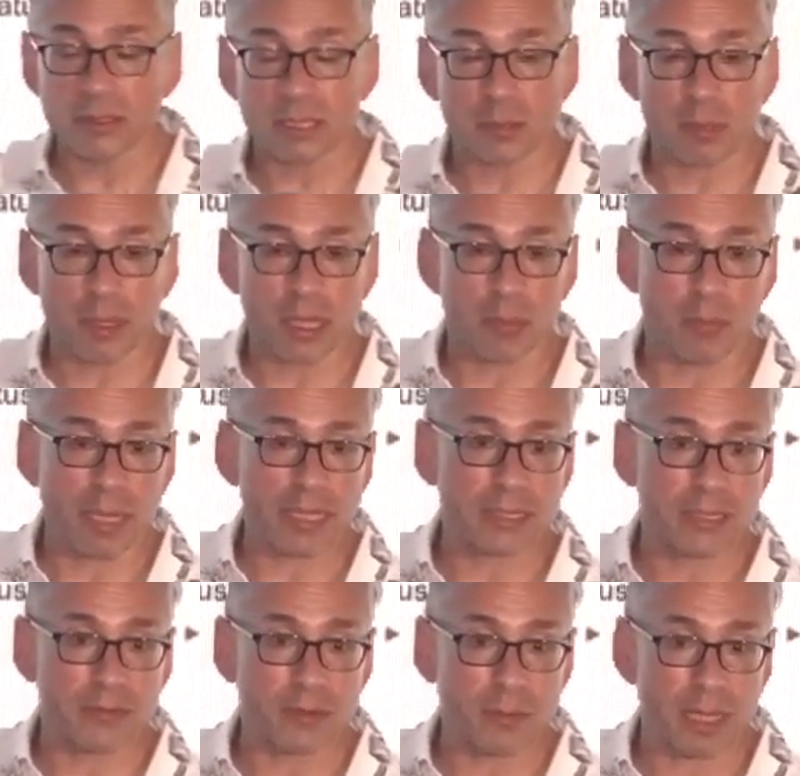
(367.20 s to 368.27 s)
supplier makes
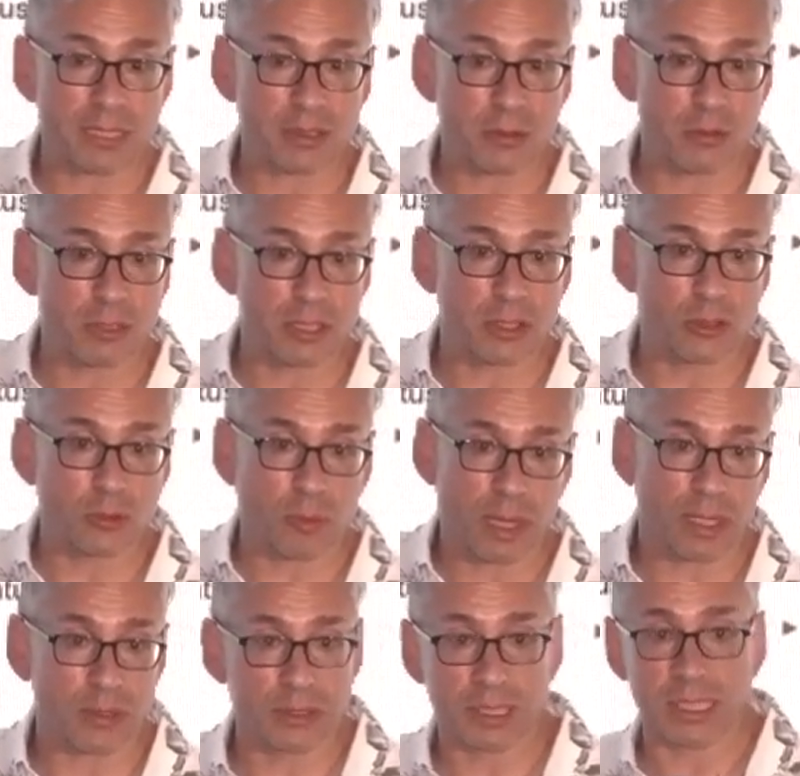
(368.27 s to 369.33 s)
stuff and has their own digital
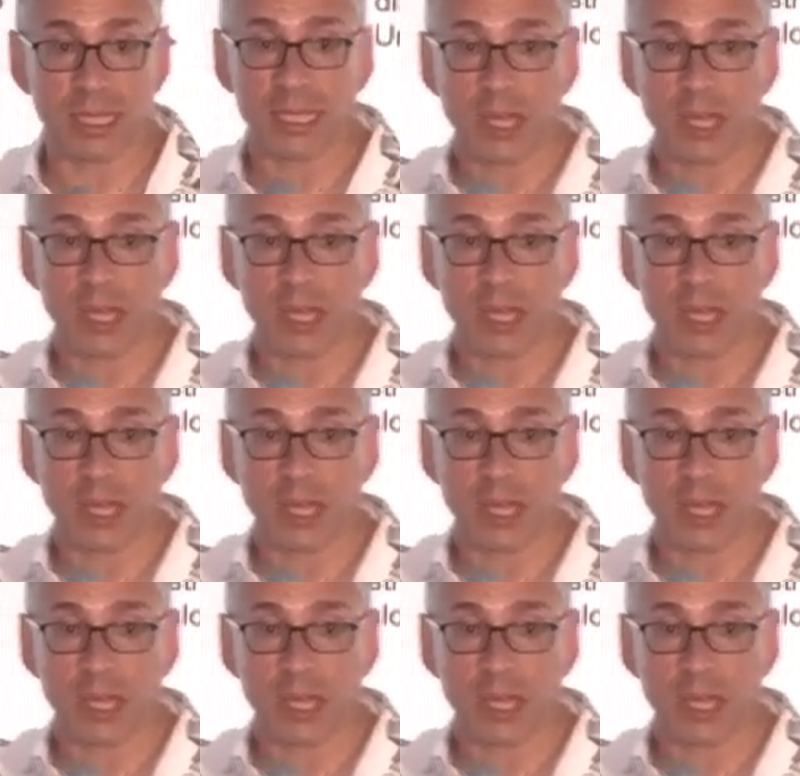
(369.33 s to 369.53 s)
records, and then the